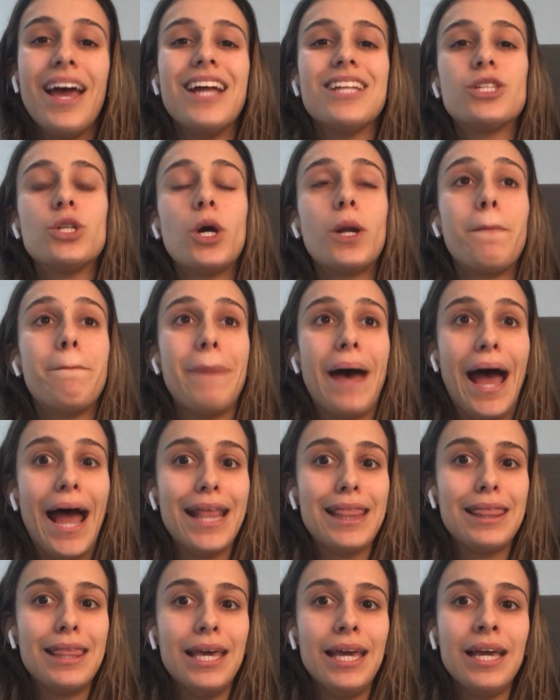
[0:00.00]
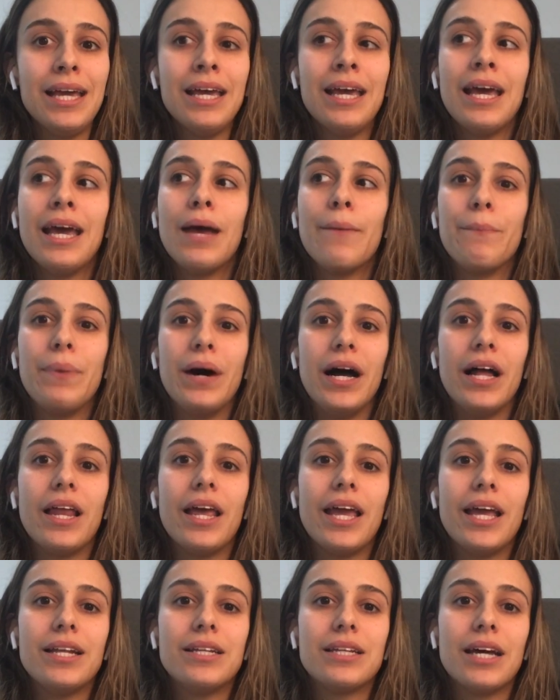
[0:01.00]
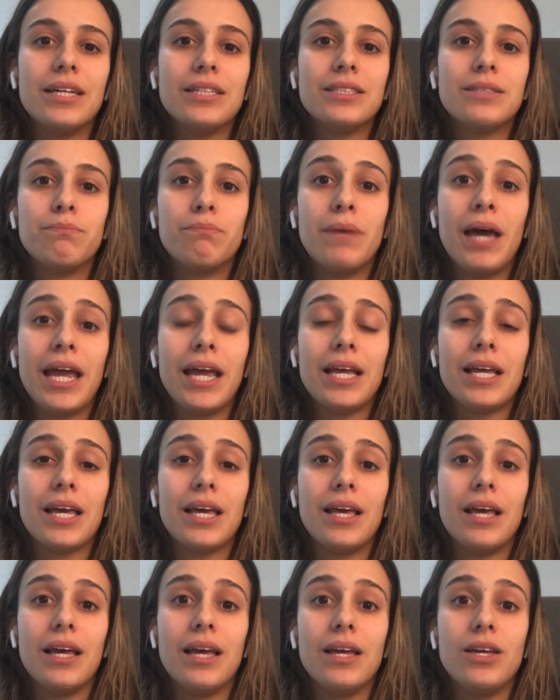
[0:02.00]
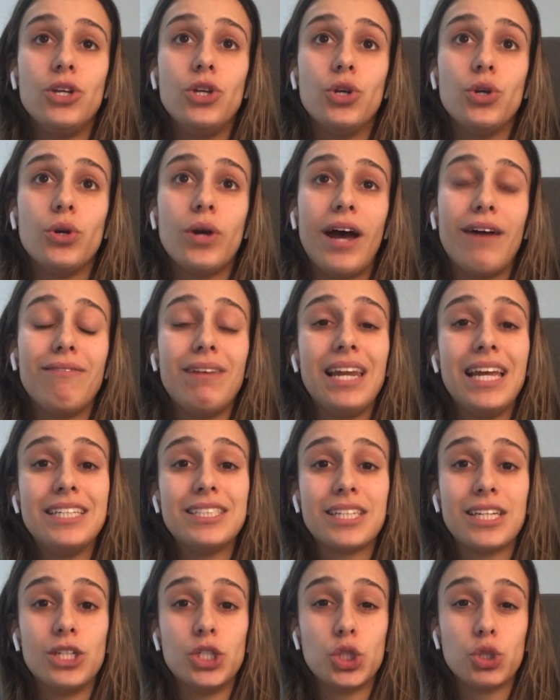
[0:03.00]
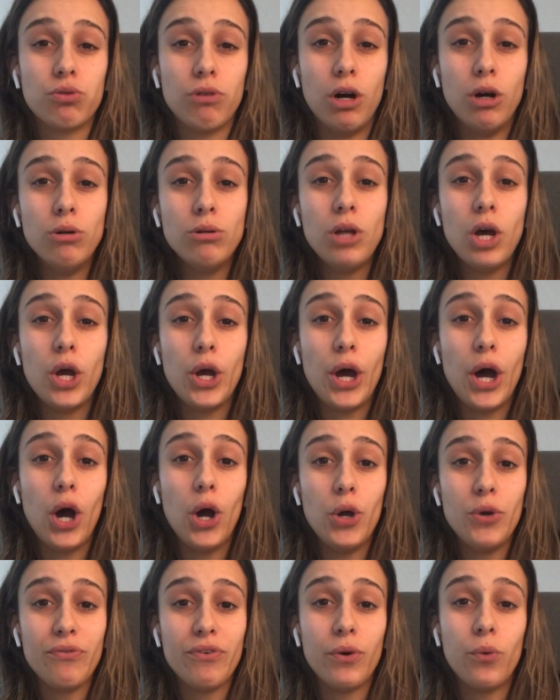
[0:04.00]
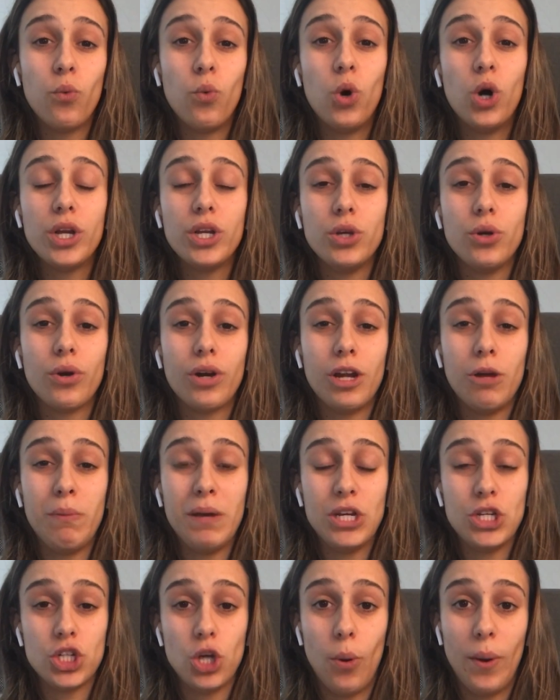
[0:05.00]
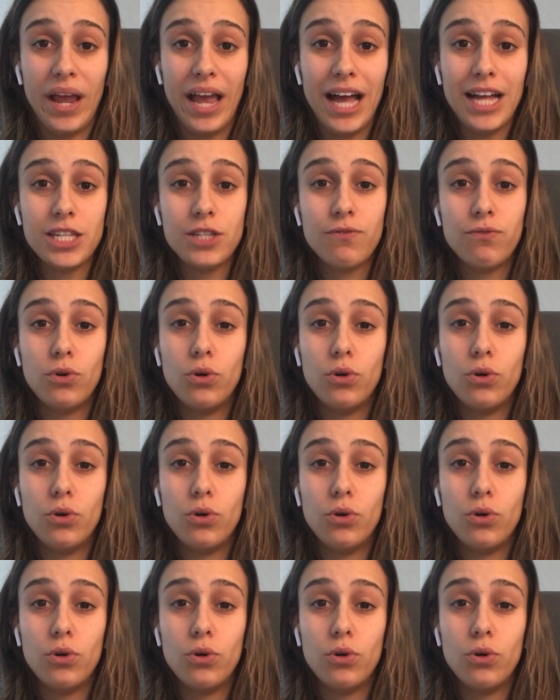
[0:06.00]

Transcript: It's not a bad thing, but it does make you have less control over what you're going to be showing ads